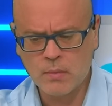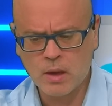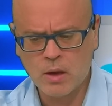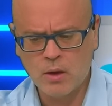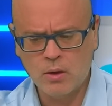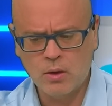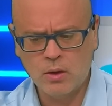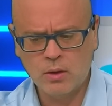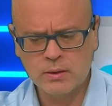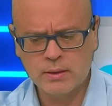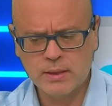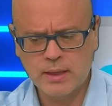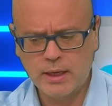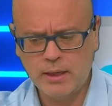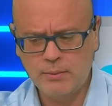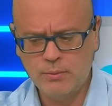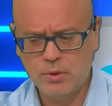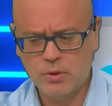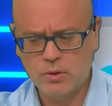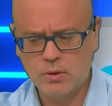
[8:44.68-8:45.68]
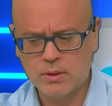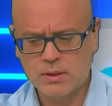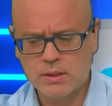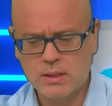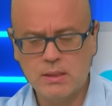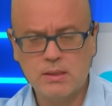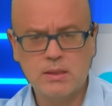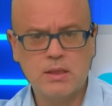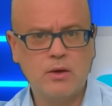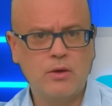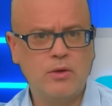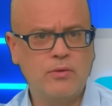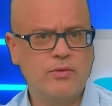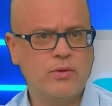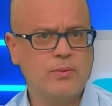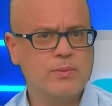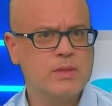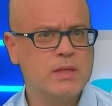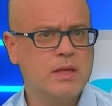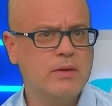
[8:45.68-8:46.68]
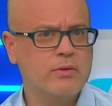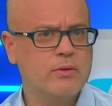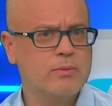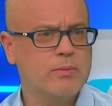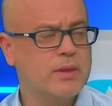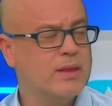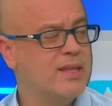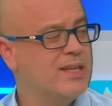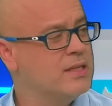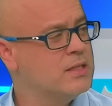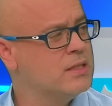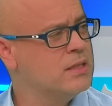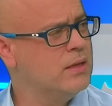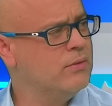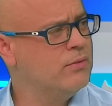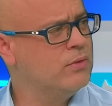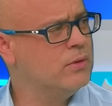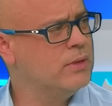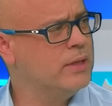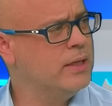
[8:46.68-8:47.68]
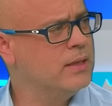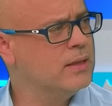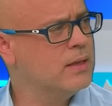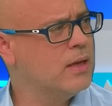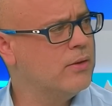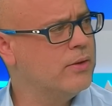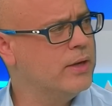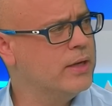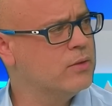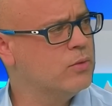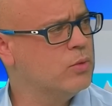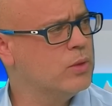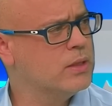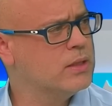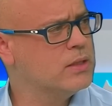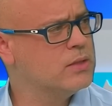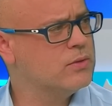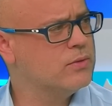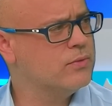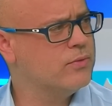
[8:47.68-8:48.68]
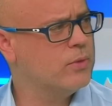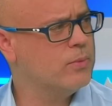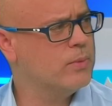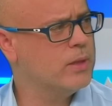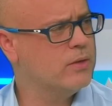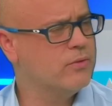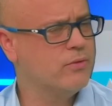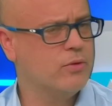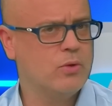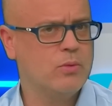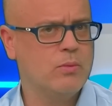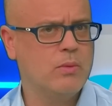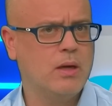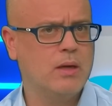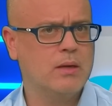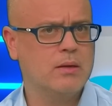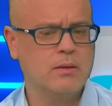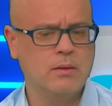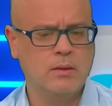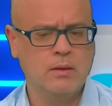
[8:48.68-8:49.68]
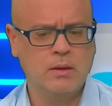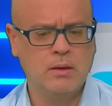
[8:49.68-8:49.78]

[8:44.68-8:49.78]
On debut, it says 0 from 7, but there's several indirect winners from that form line.